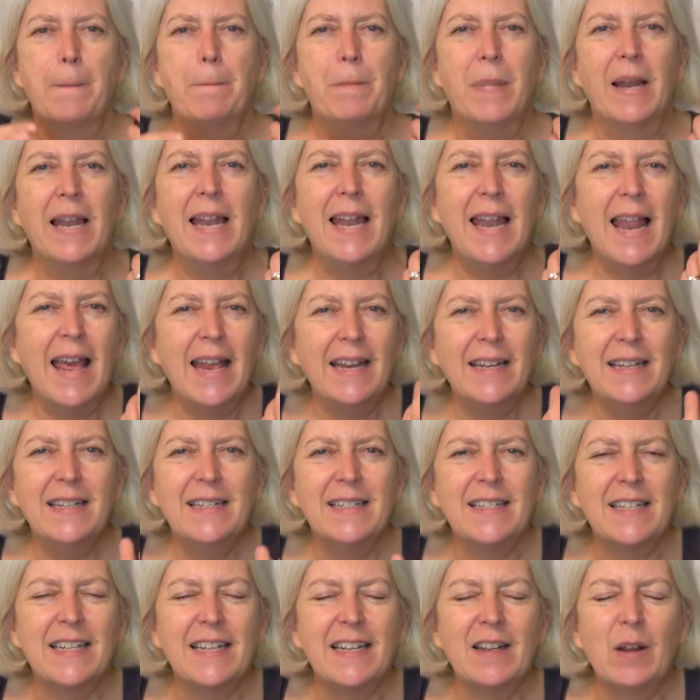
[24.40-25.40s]

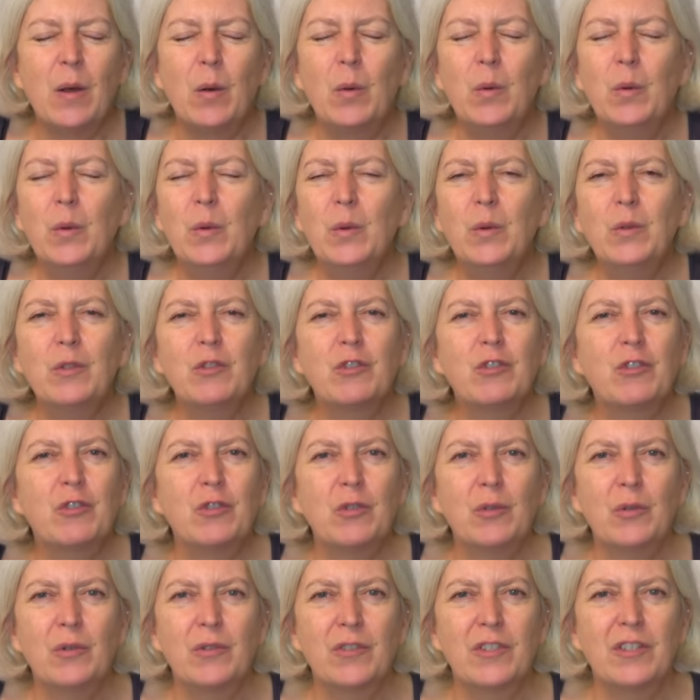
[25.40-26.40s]
blend in all
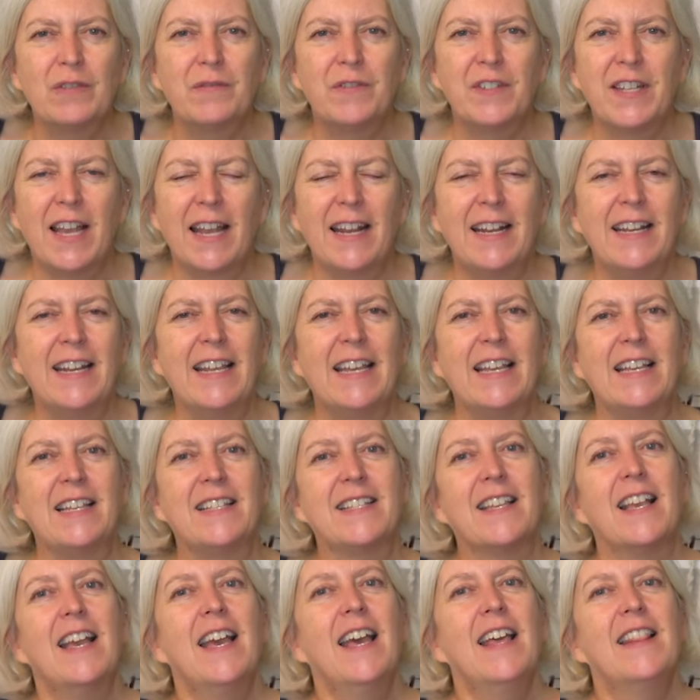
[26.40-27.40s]
sorts of
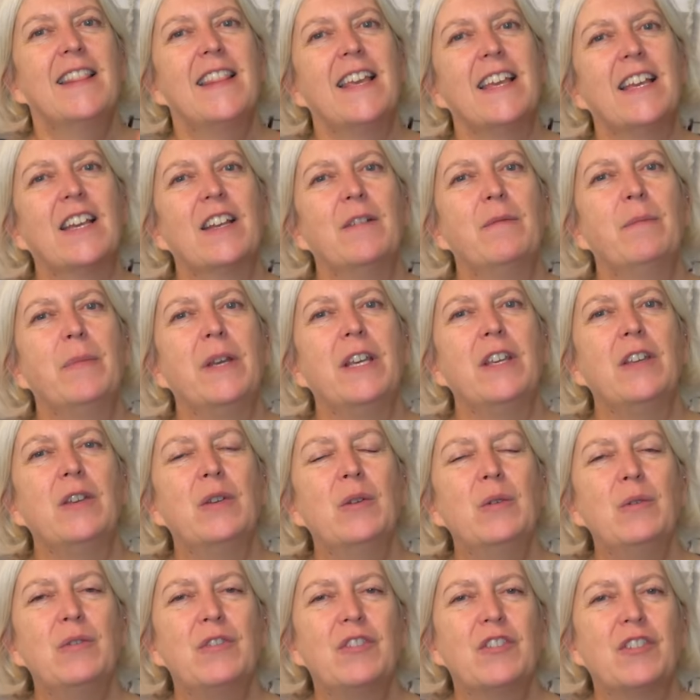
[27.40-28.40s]
techniques. They can be
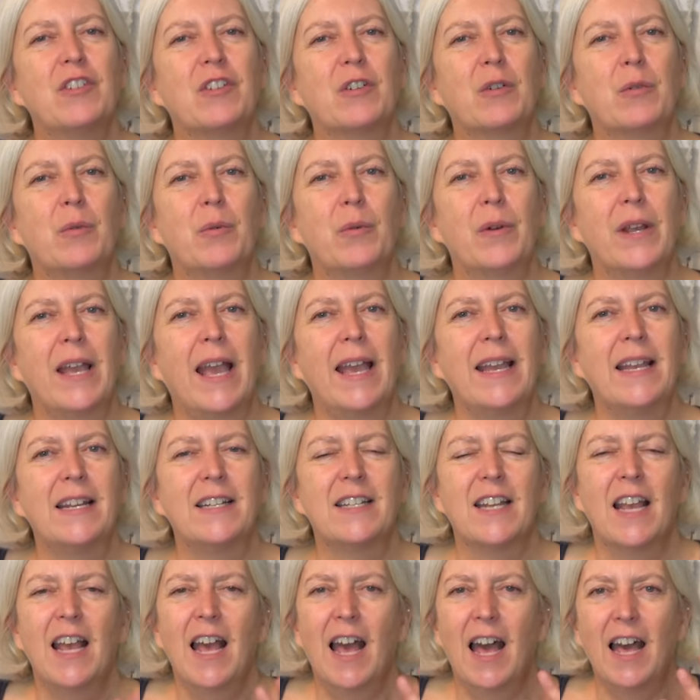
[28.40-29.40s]
used to
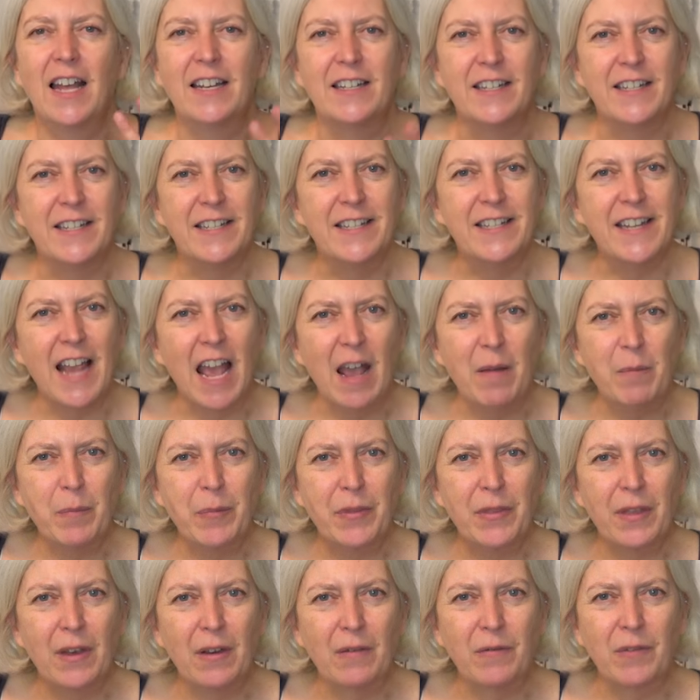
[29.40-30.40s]
create a
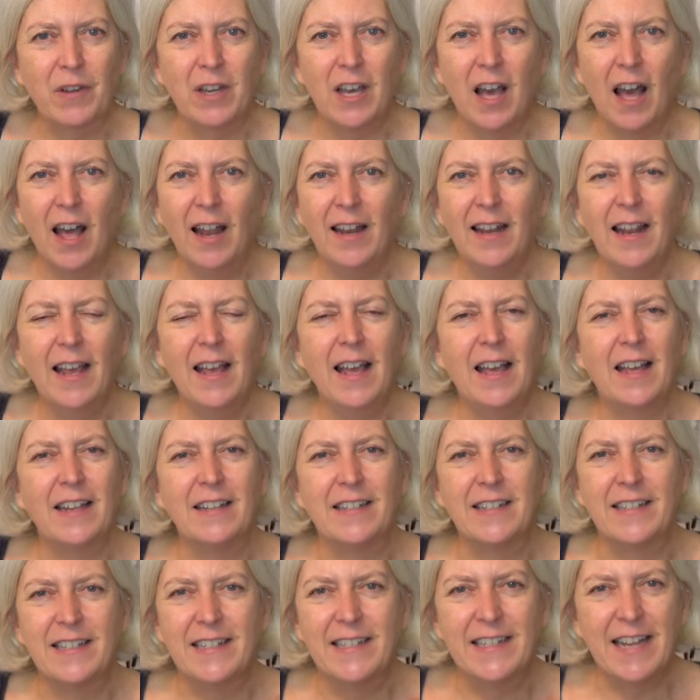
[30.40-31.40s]
depth of color, a
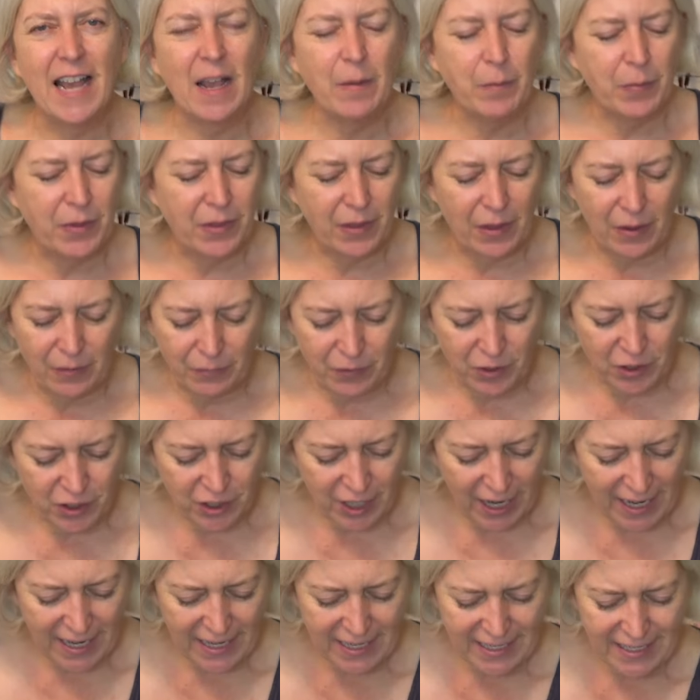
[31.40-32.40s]
depth of
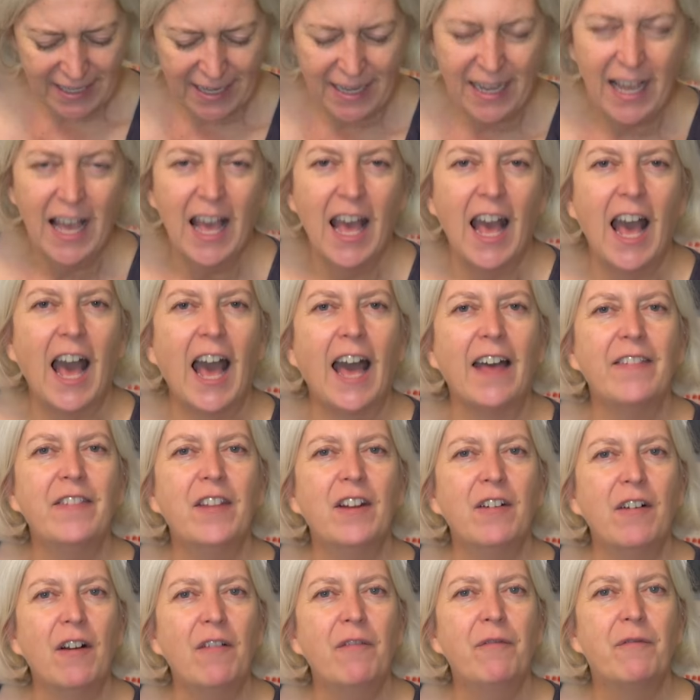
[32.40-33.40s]
shading, and
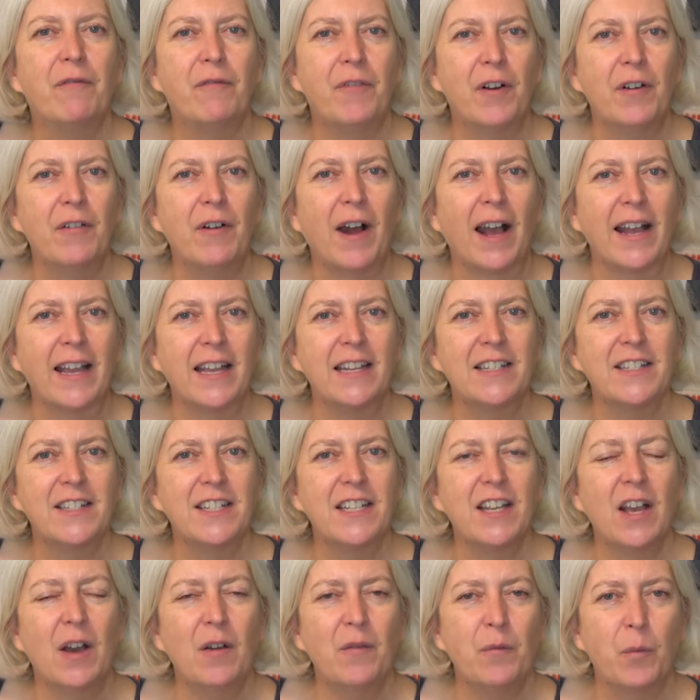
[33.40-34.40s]
there are a
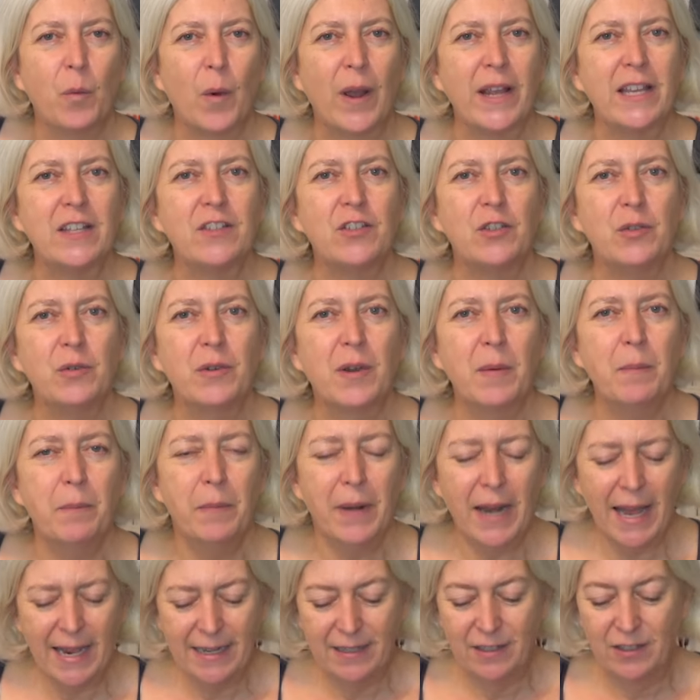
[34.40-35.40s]
variety of ways you can
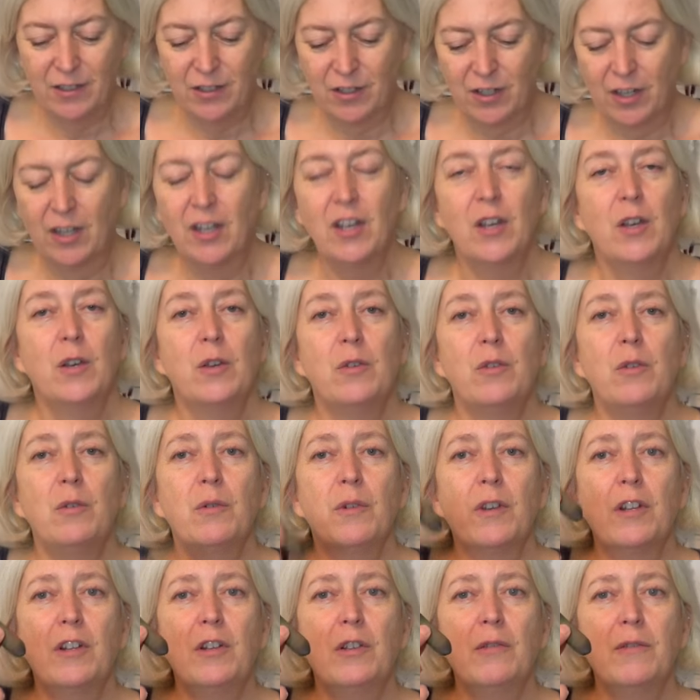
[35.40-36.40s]
blend. You
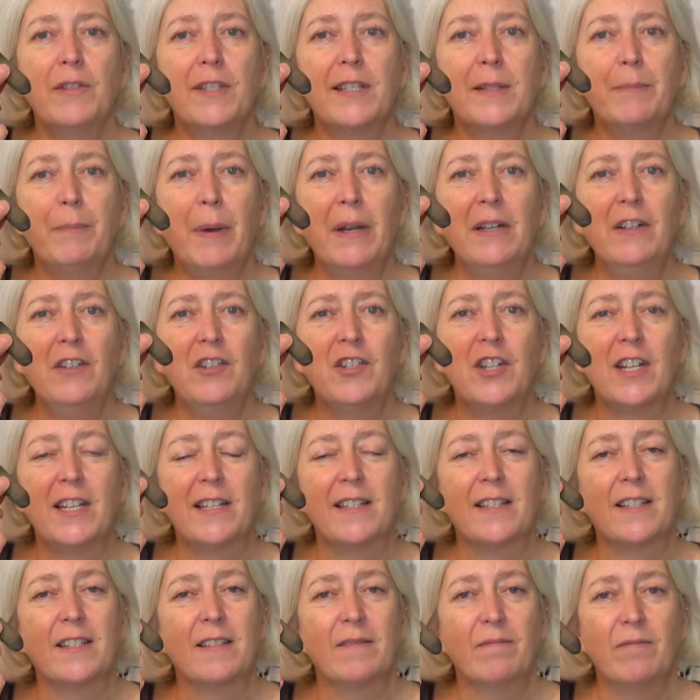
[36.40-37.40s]
can use
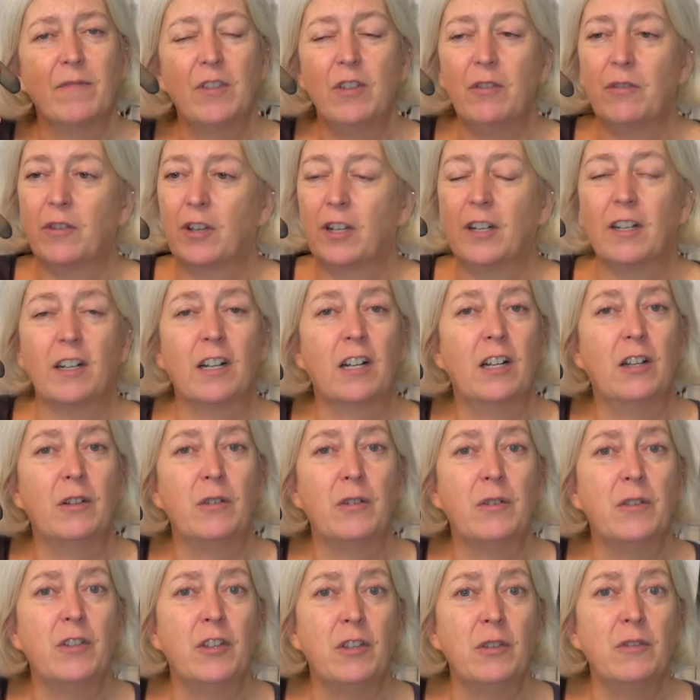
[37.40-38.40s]
sponges, you can
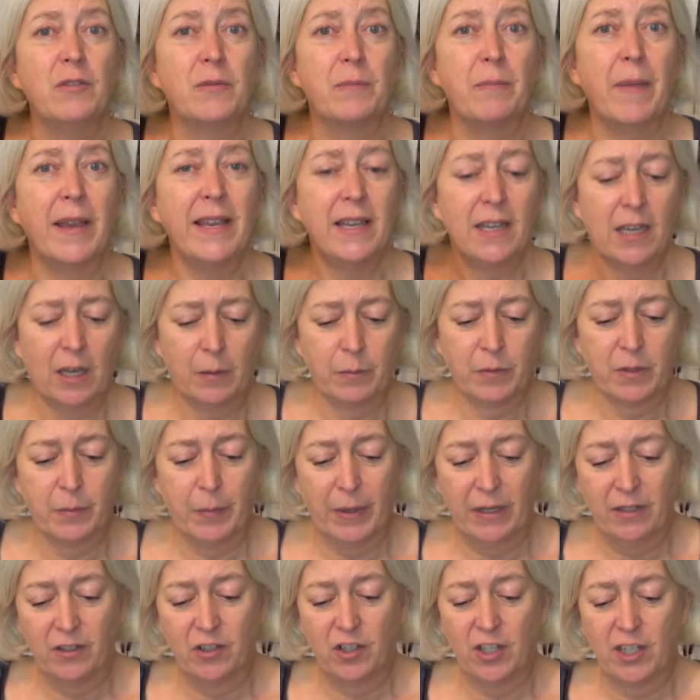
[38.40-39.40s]
use makeup
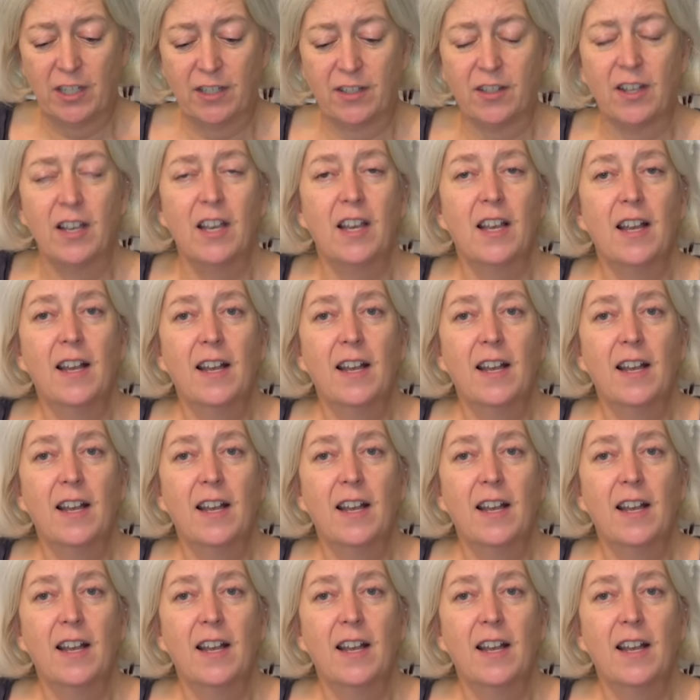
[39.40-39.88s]
sponges,